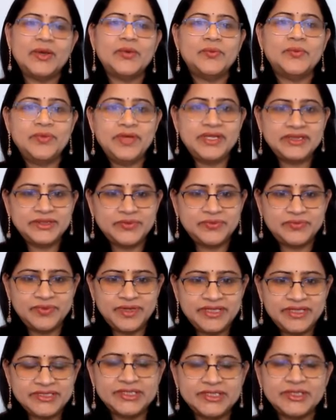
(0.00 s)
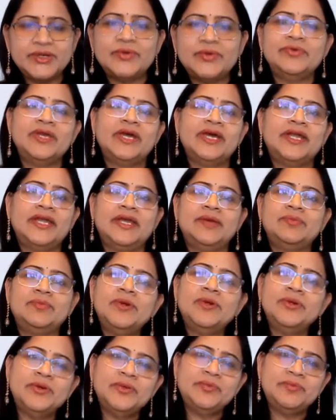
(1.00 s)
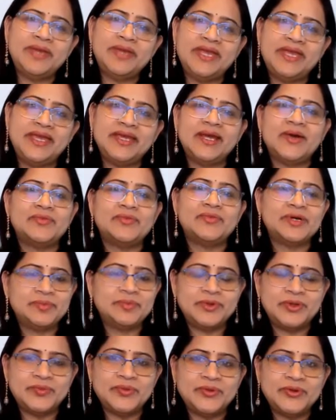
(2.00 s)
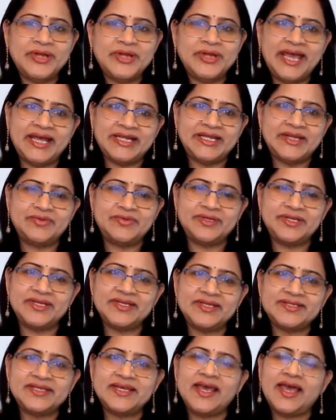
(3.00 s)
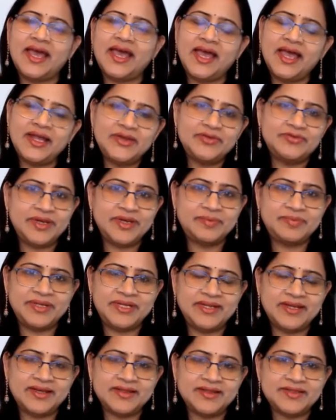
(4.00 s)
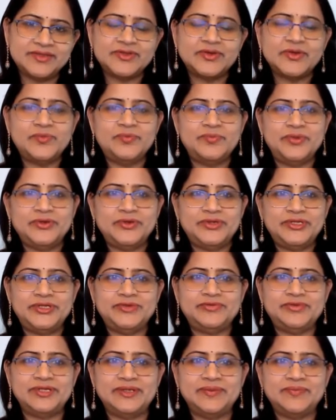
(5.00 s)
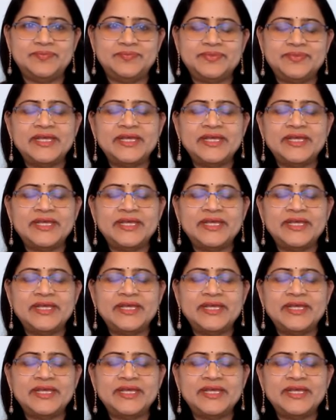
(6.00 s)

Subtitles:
with which we are able to make our pro bono activities and webinars so beautiful.